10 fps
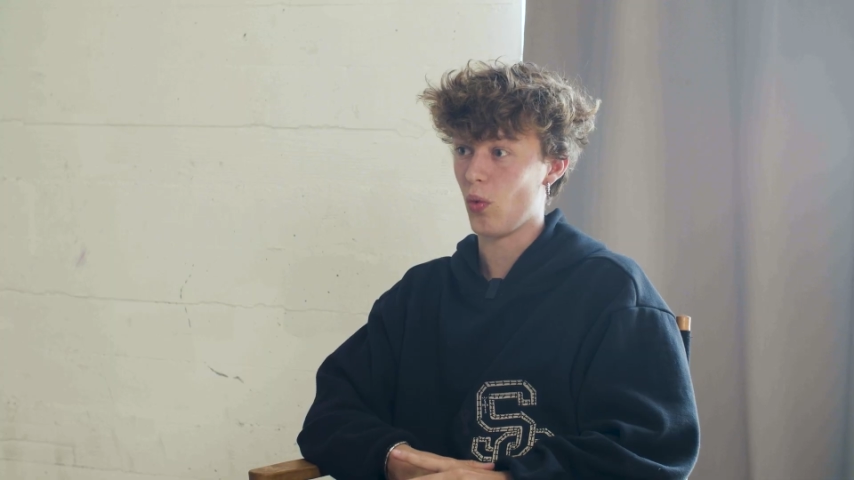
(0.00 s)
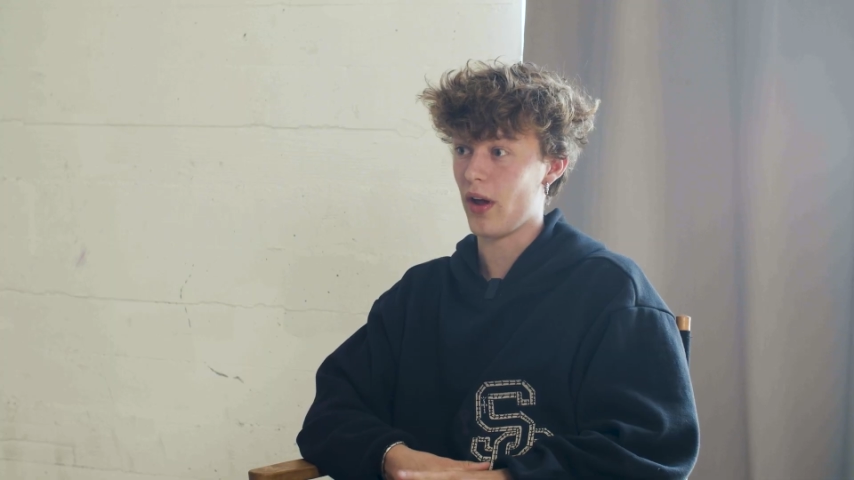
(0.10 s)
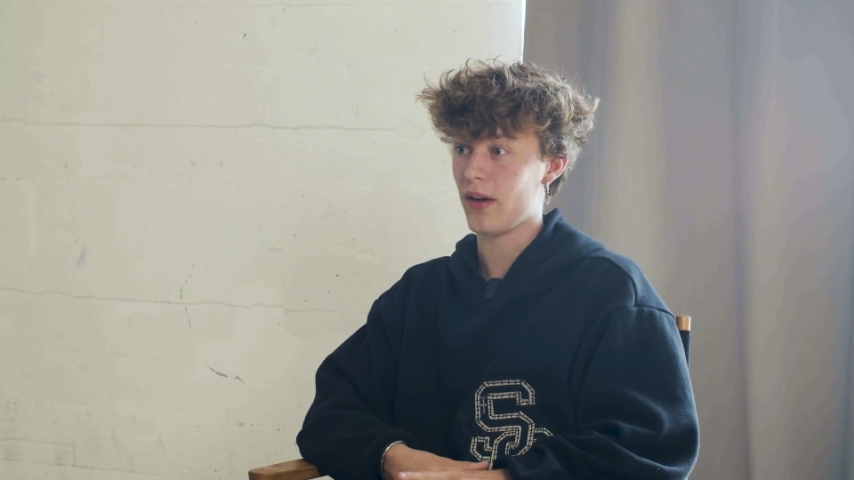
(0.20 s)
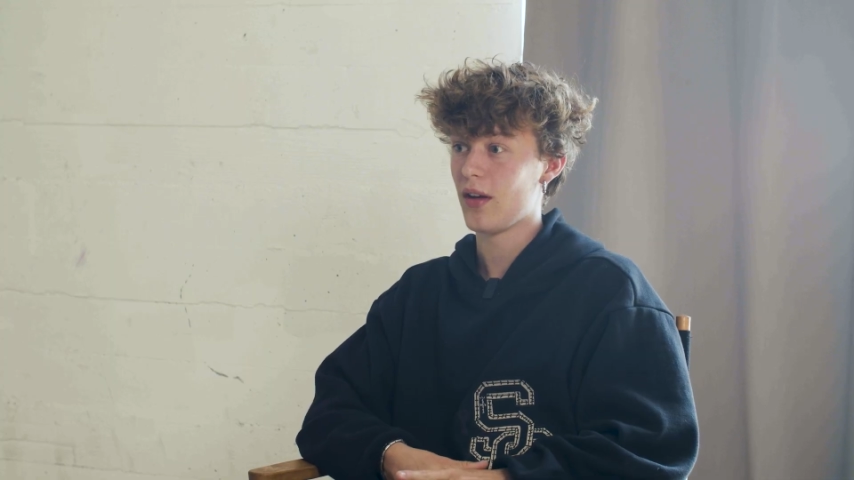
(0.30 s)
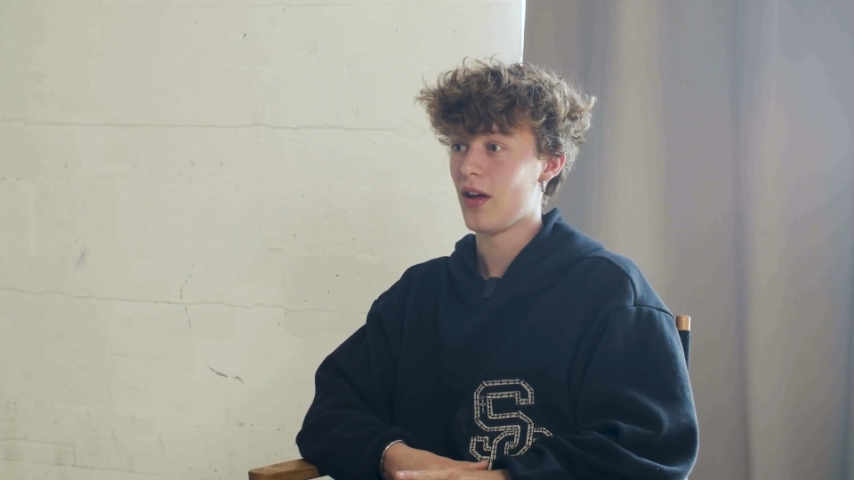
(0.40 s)

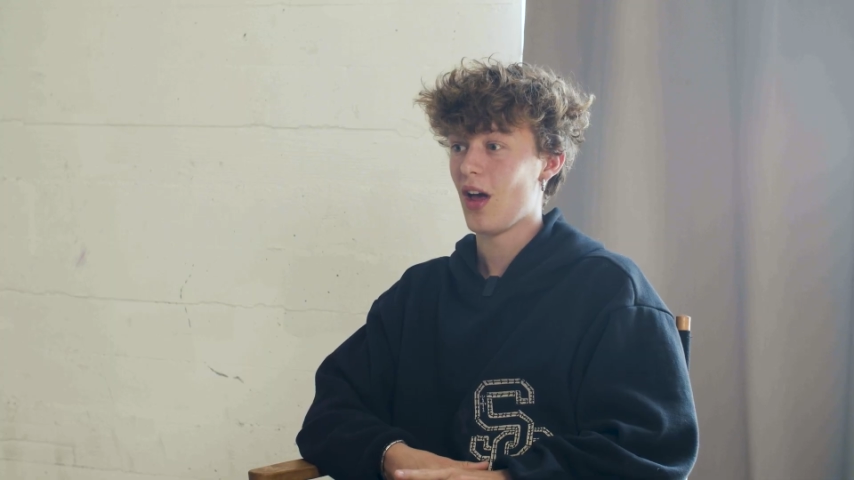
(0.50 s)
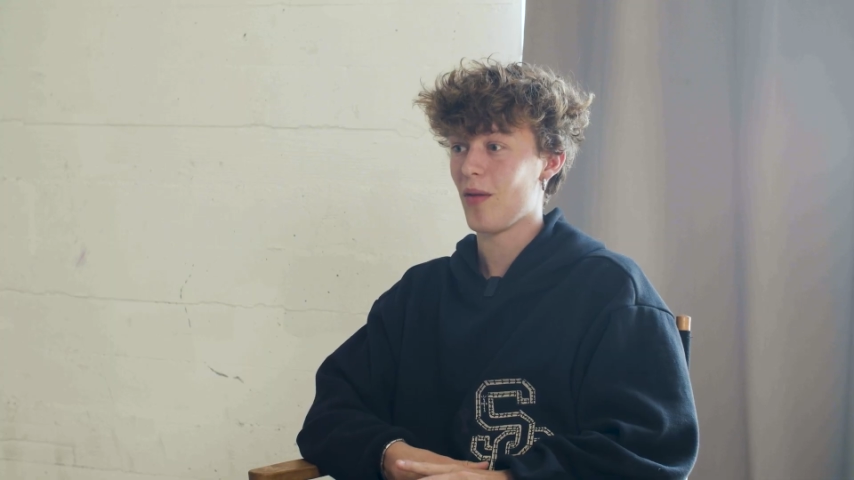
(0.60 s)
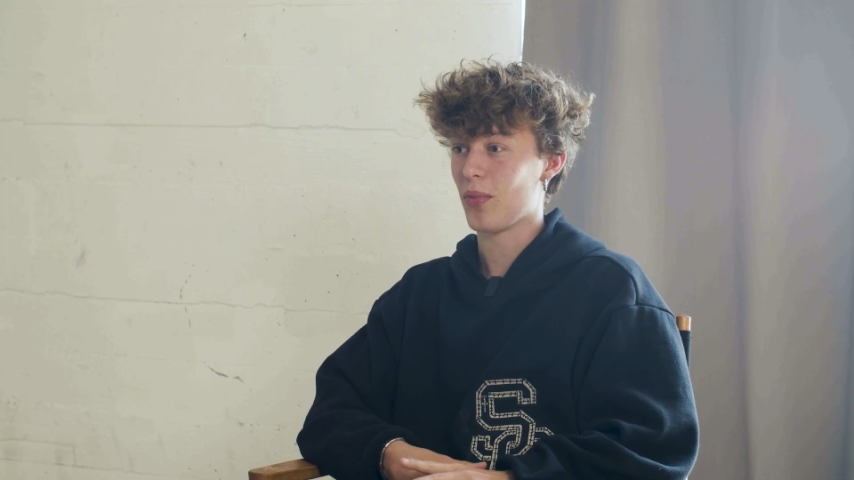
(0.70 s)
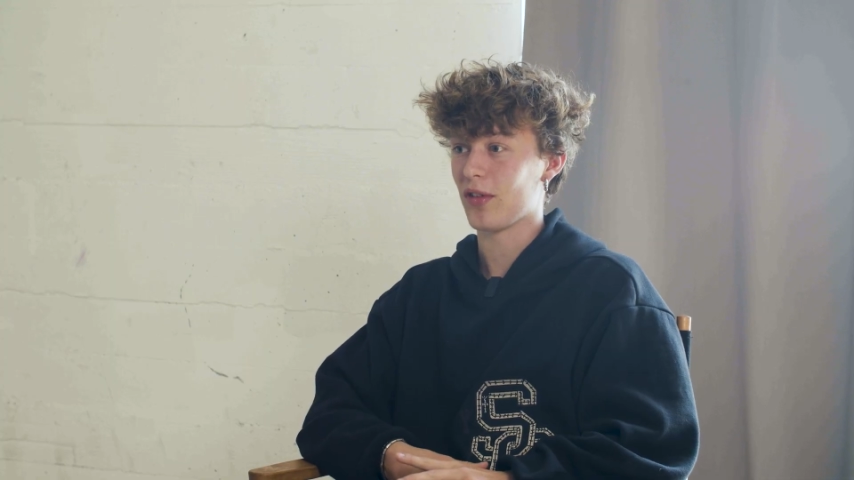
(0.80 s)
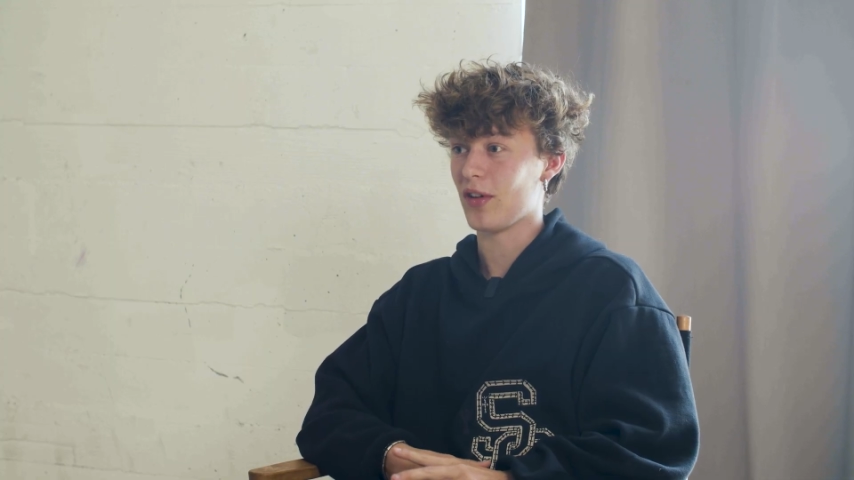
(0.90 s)
One,
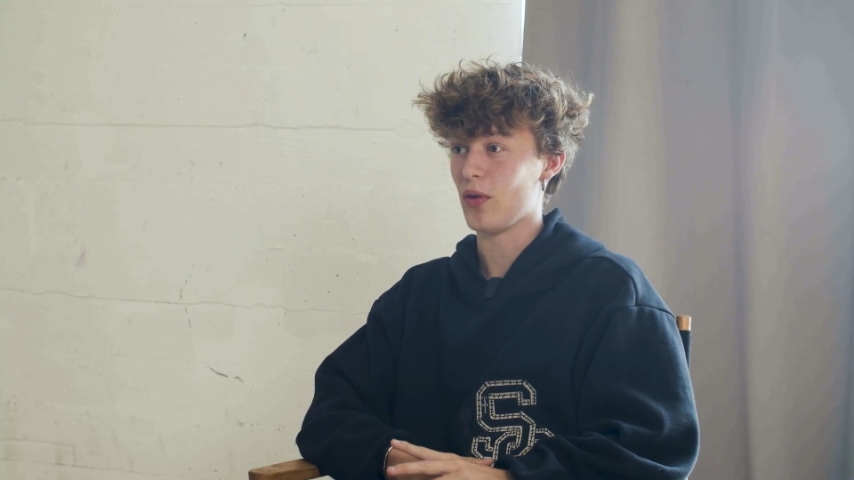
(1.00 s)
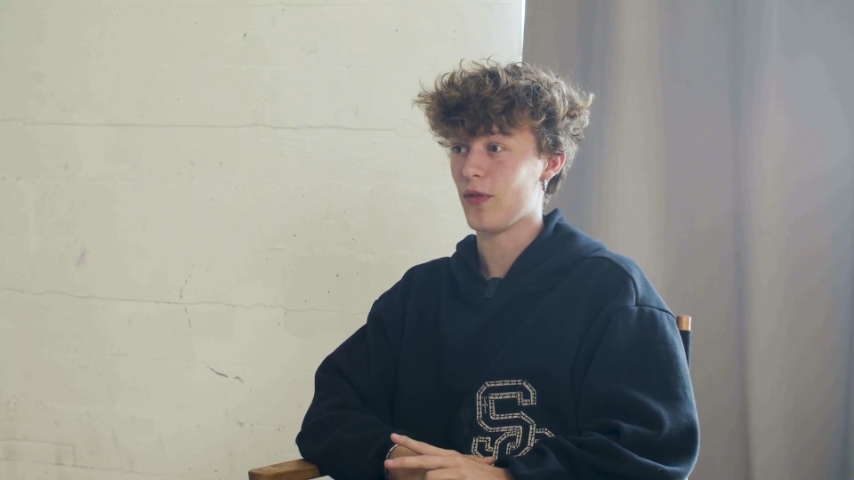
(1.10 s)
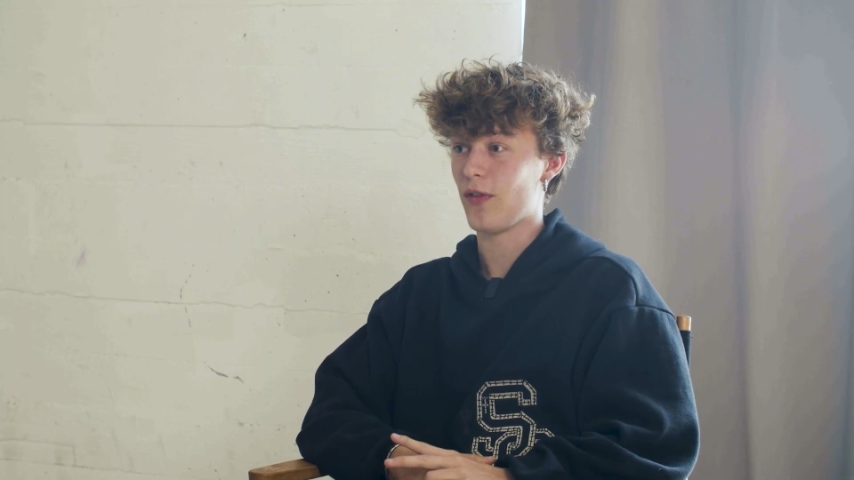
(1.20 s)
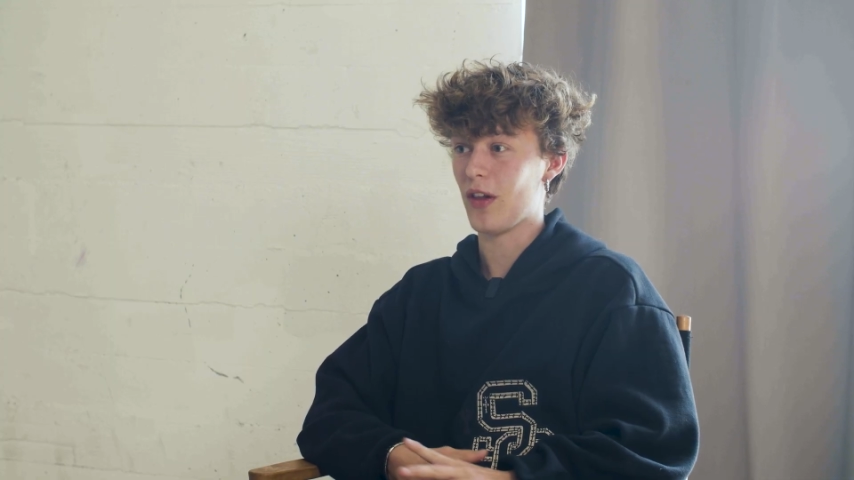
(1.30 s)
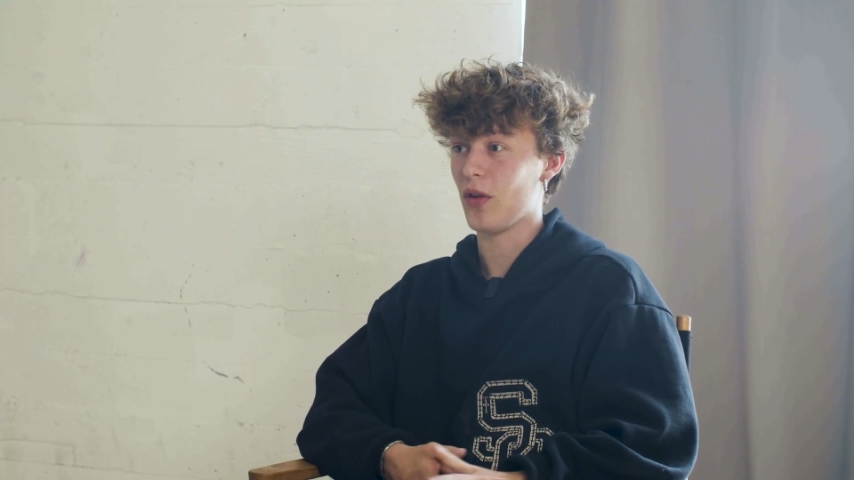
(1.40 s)
a person who
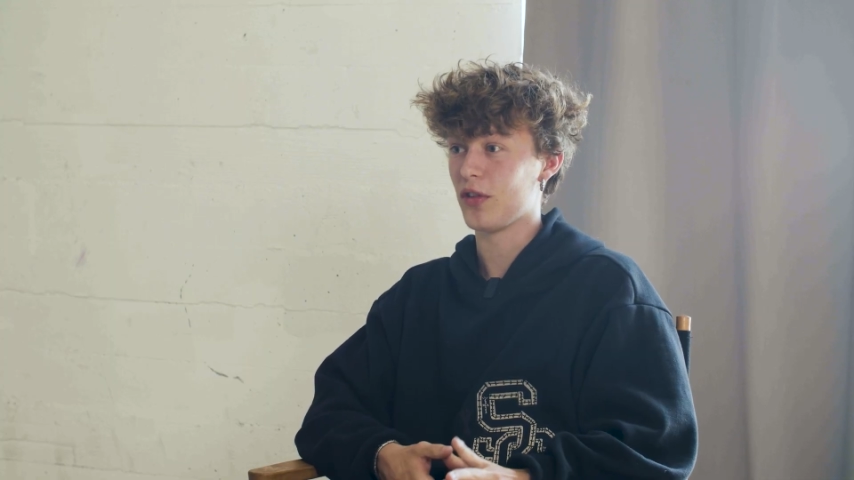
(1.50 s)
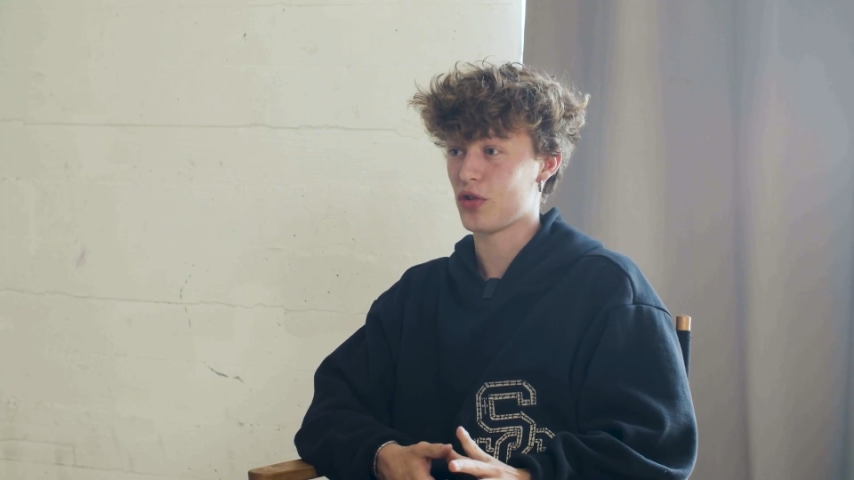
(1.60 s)
follows